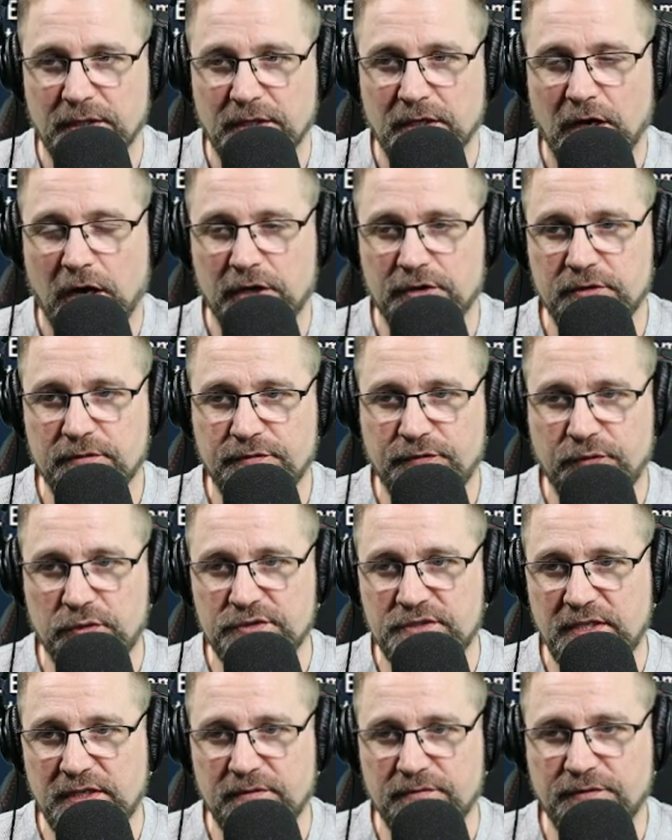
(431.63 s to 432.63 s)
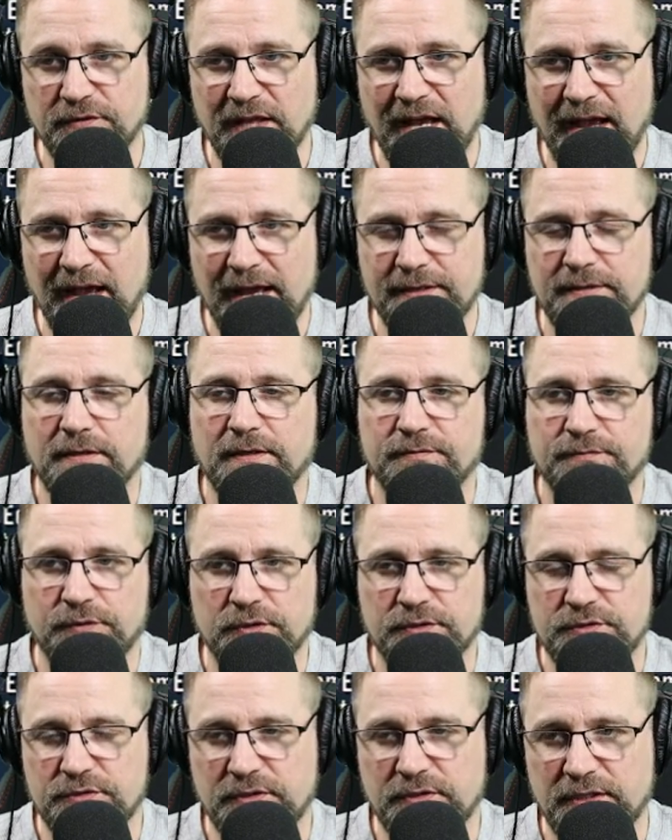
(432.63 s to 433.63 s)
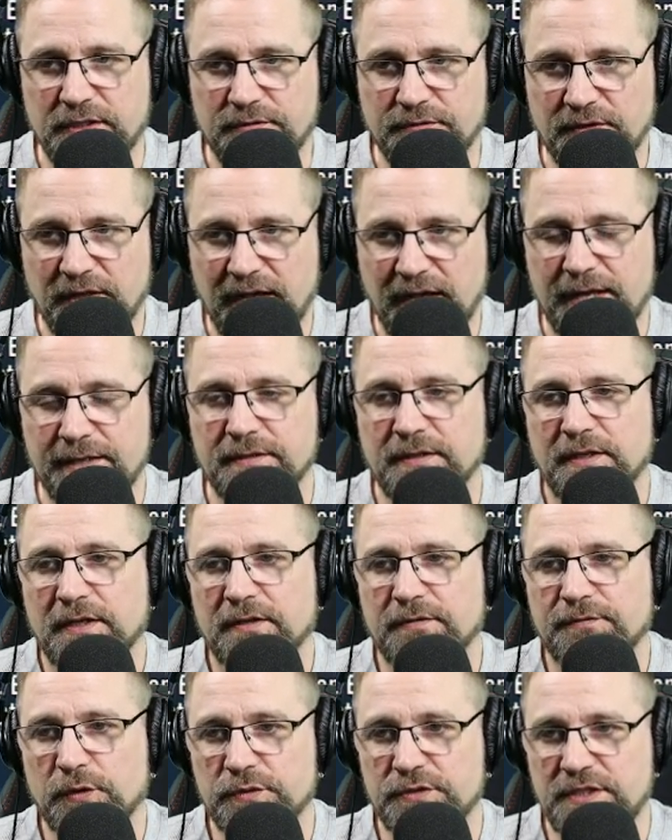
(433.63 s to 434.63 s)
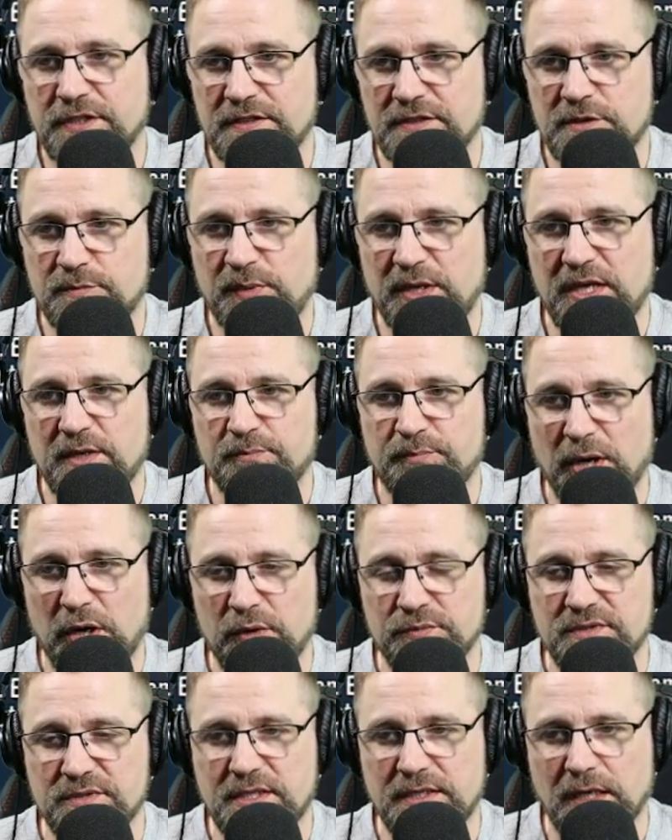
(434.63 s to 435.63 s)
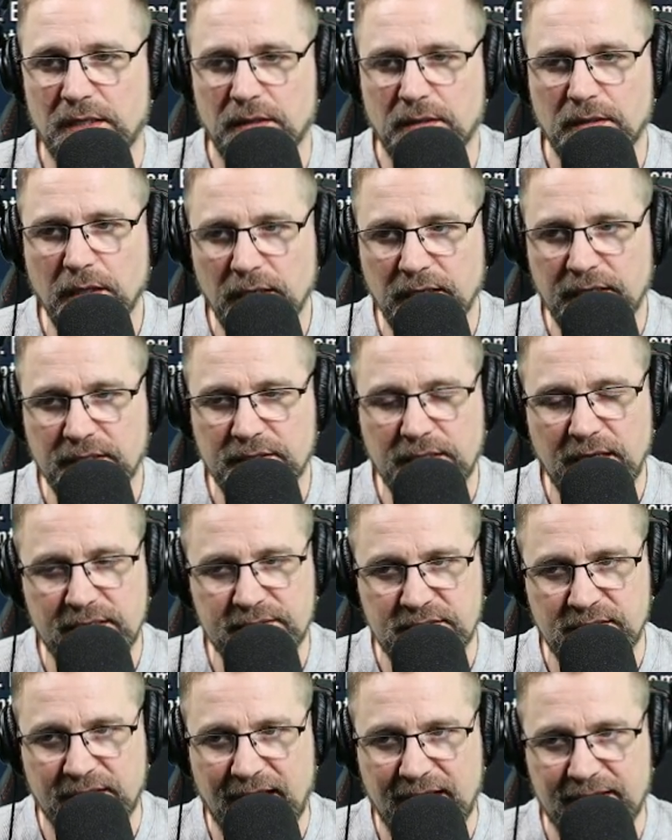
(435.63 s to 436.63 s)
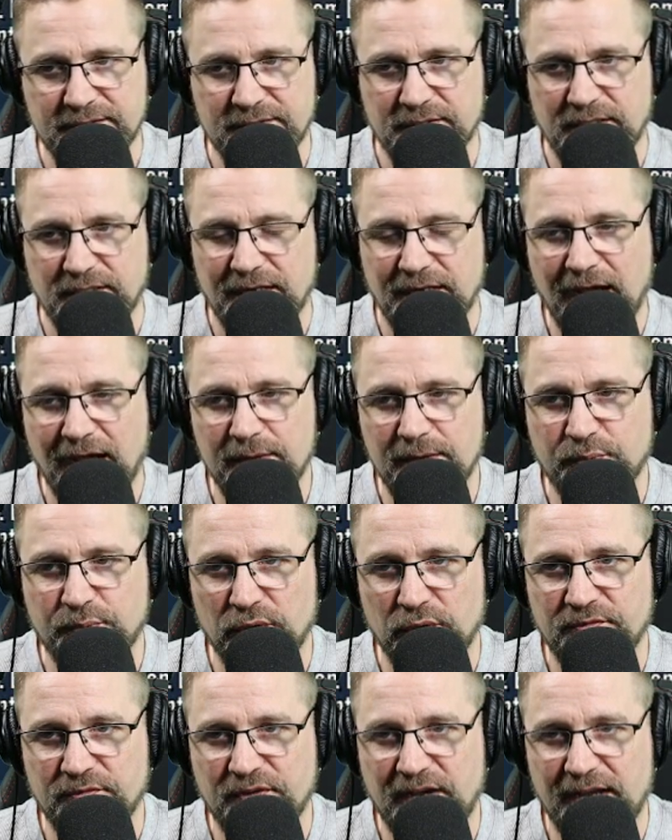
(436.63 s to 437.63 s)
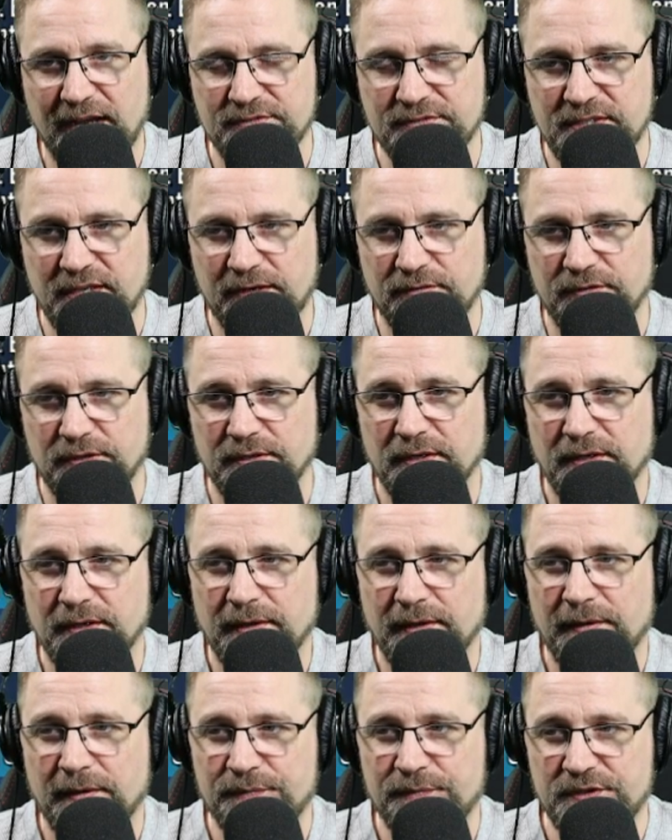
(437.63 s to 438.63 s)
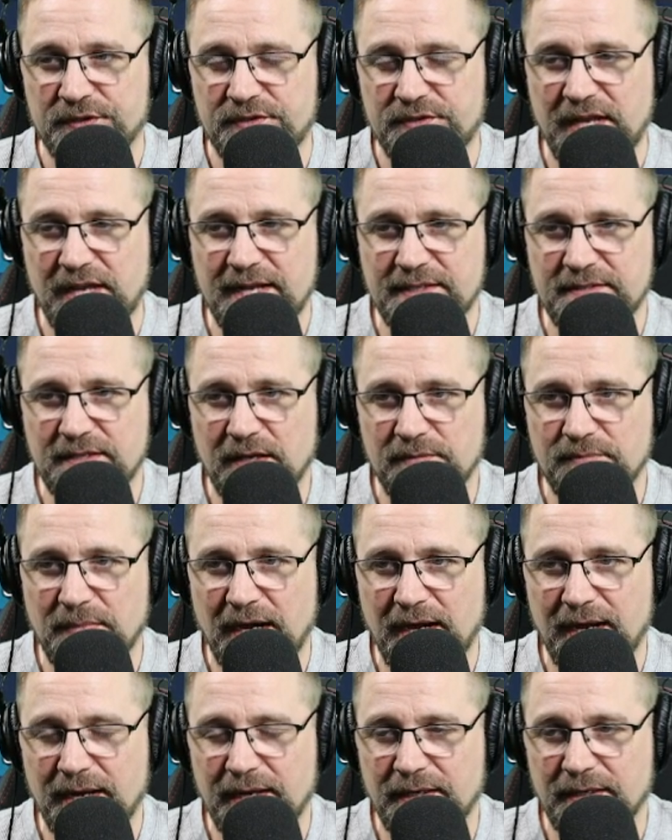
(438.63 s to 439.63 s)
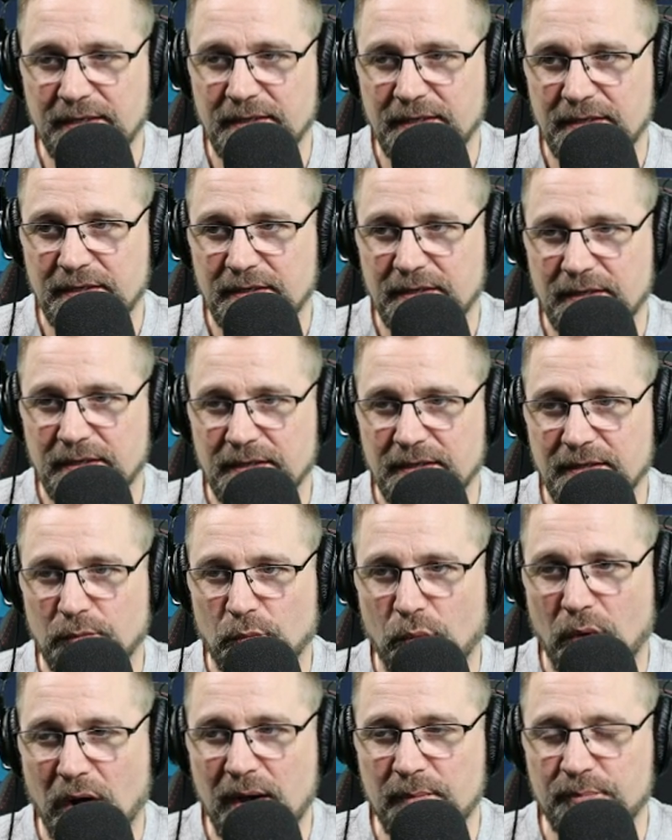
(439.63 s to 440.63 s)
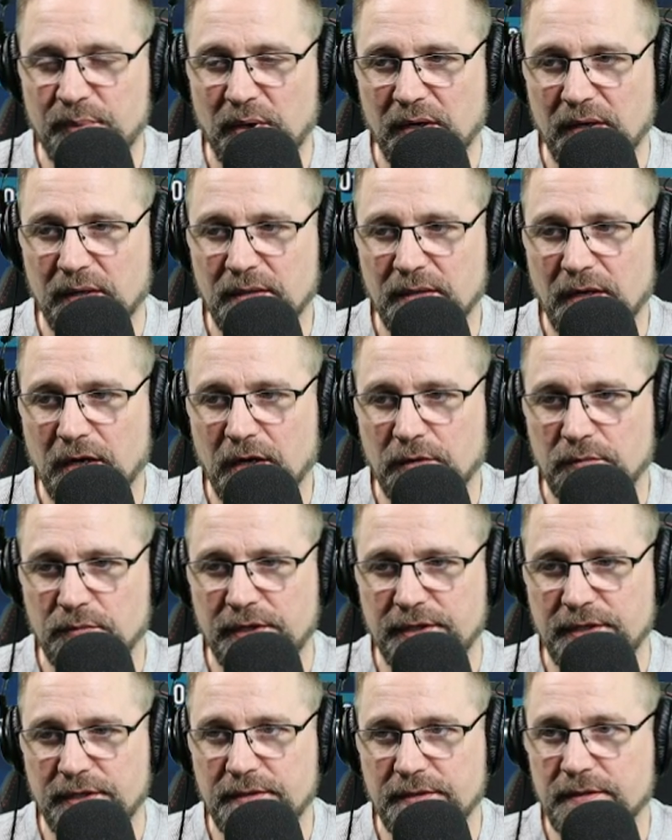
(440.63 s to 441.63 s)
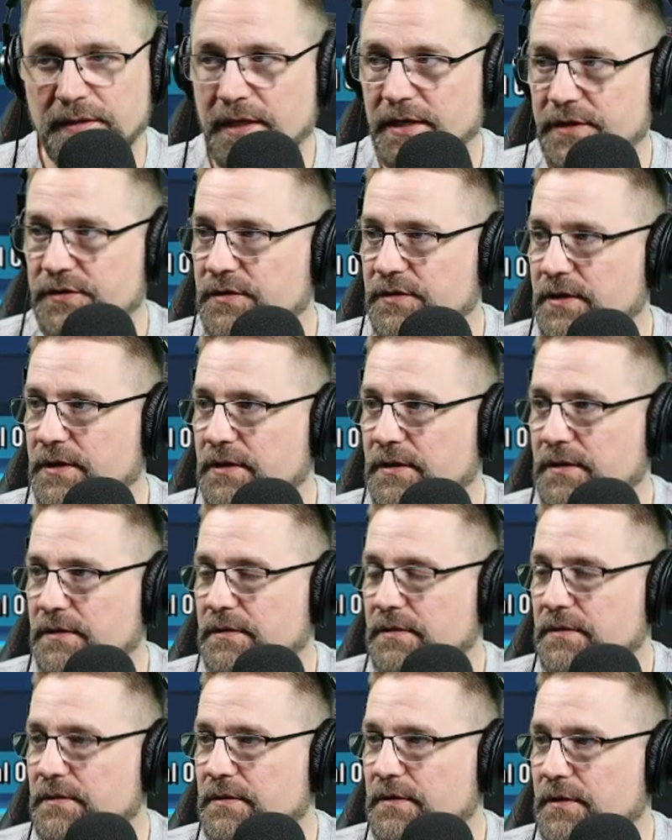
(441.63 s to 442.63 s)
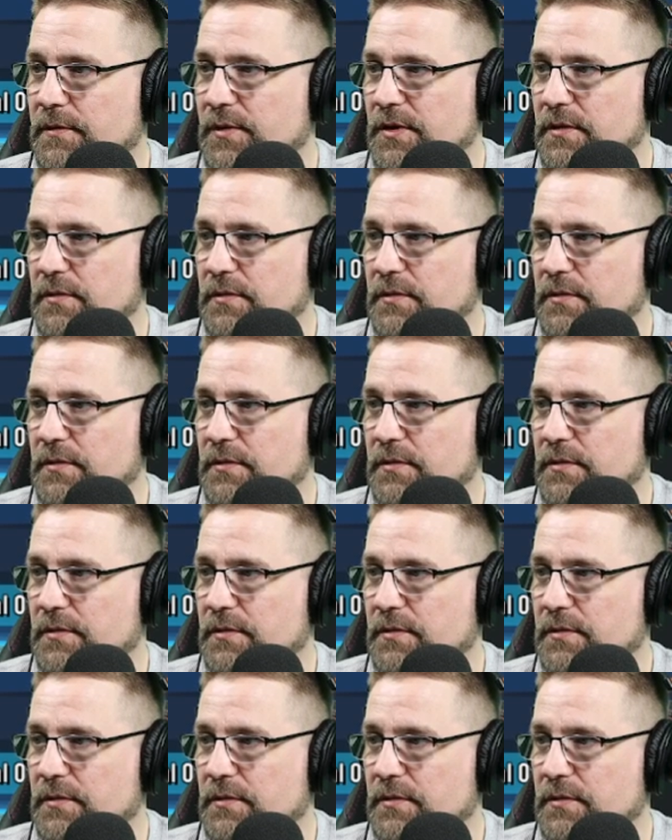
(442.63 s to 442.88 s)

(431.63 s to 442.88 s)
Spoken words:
114 flat. Unfortunately, it's flat. 14 speed, potency, and look at that tenacity, 9.57. The stats on my Wampa are running, actually, let me